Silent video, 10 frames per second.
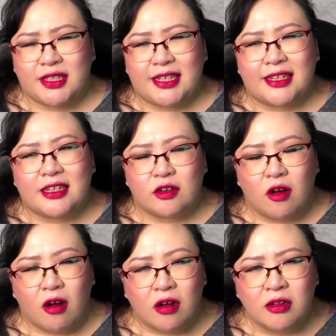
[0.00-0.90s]
that at
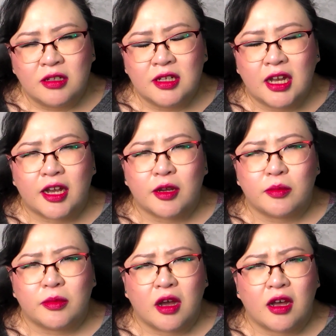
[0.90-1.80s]
all. I'm
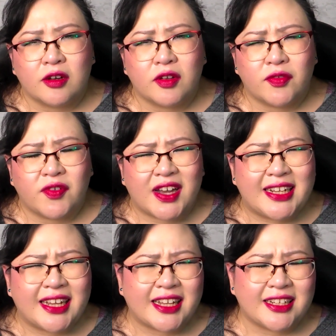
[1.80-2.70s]
not
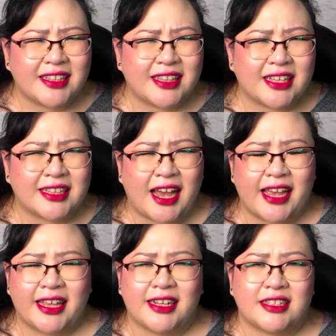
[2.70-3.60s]
finding anything that I
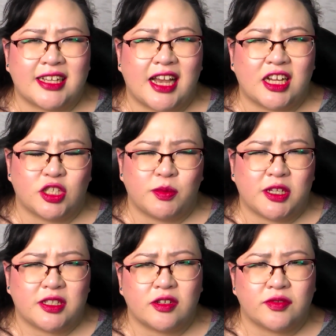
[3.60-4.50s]
can attach
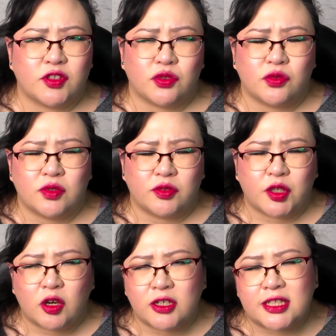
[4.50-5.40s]
myself to in
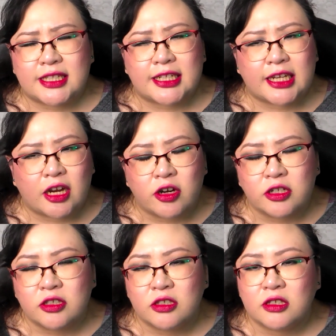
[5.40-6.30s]
regards to the
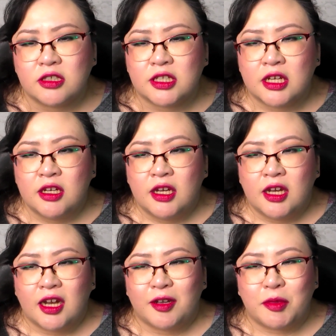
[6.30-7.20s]
characters.
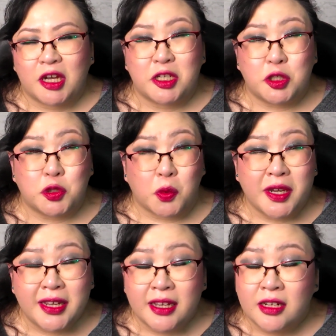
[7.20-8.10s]
I'm not
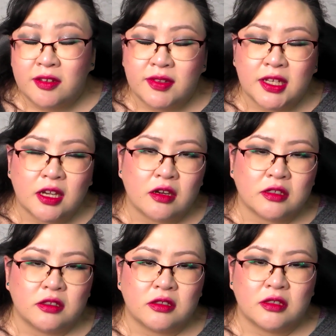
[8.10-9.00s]
enjoying any of the
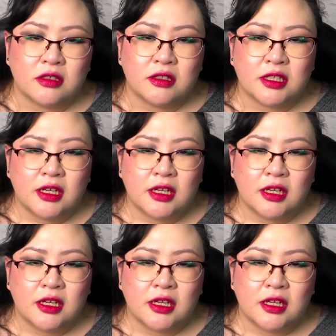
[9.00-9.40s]
characters.